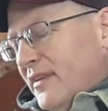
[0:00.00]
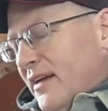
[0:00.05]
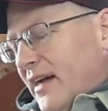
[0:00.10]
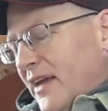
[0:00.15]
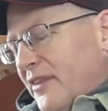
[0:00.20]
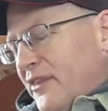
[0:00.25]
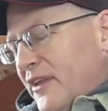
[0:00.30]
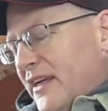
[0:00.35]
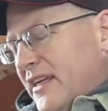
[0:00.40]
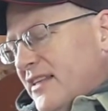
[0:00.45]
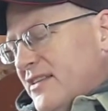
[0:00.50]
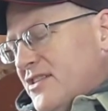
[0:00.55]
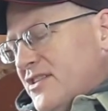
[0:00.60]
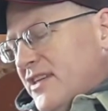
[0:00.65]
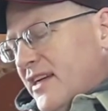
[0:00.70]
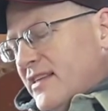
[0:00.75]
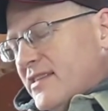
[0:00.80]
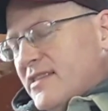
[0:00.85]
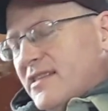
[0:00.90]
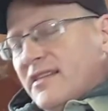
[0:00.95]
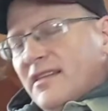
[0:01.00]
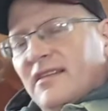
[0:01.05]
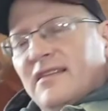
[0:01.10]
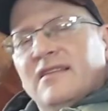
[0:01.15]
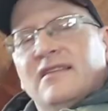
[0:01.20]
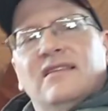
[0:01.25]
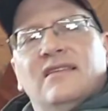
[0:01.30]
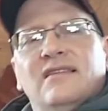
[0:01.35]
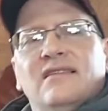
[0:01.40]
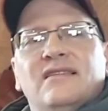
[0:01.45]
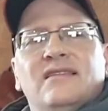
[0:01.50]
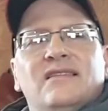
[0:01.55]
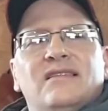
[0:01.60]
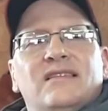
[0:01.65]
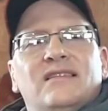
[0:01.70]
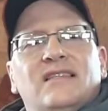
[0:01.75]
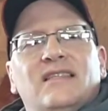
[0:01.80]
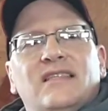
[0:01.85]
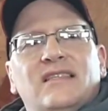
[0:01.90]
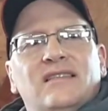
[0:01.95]
think it's just,
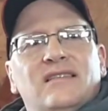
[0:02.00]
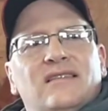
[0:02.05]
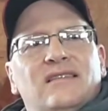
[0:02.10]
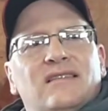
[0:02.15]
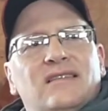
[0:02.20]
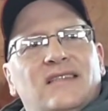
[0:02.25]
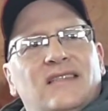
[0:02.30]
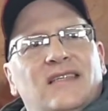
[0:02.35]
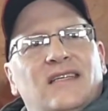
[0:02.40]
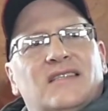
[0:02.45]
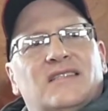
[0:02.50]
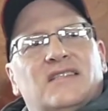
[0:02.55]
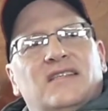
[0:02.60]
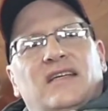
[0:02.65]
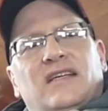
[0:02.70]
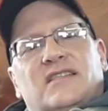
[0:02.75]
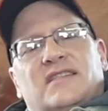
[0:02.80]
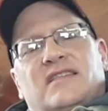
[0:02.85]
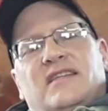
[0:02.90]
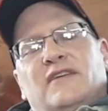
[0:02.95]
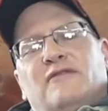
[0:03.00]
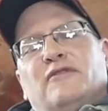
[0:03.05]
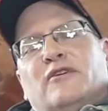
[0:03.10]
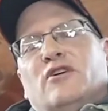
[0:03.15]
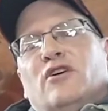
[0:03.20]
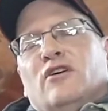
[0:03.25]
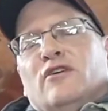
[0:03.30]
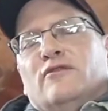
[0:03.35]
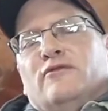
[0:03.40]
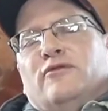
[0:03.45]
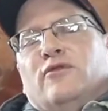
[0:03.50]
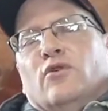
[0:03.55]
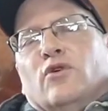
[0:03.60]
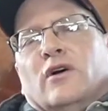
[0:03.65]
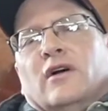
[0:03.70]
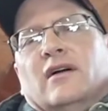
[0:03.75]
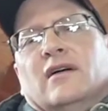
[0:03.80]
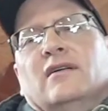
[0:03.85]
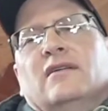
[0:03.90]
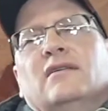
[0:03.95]
it's difficult
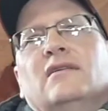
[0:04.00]
for